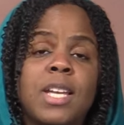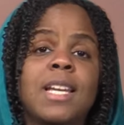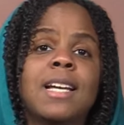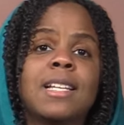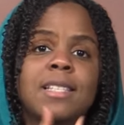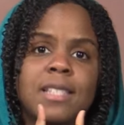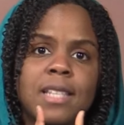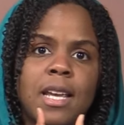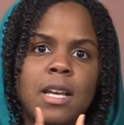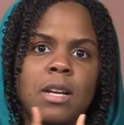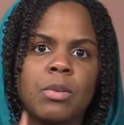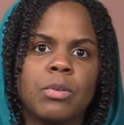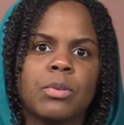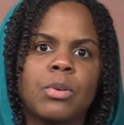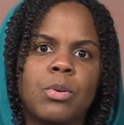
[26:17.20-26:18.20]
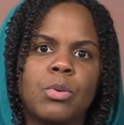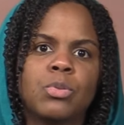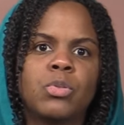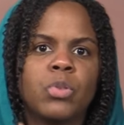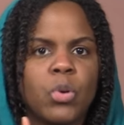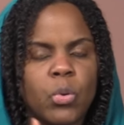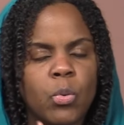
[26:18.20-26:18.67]
ascend or
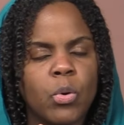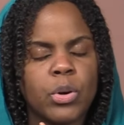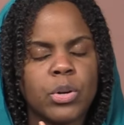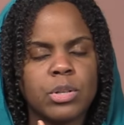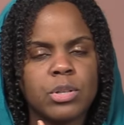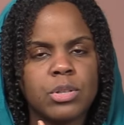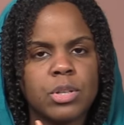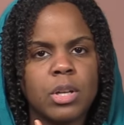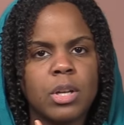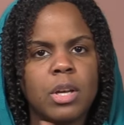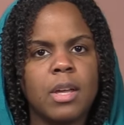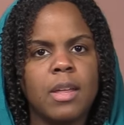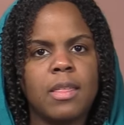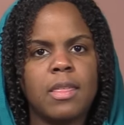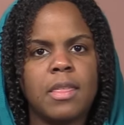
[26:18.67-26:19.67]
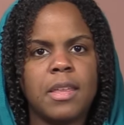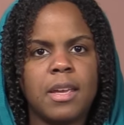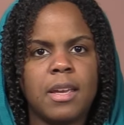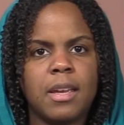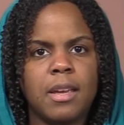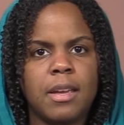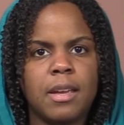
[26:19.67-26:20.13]
go towards
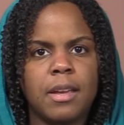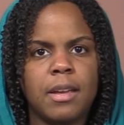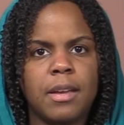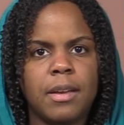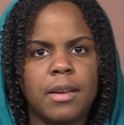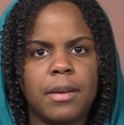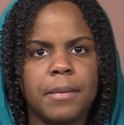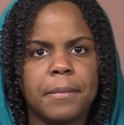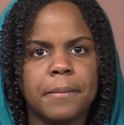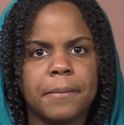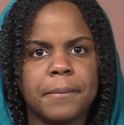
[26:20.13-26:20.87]
the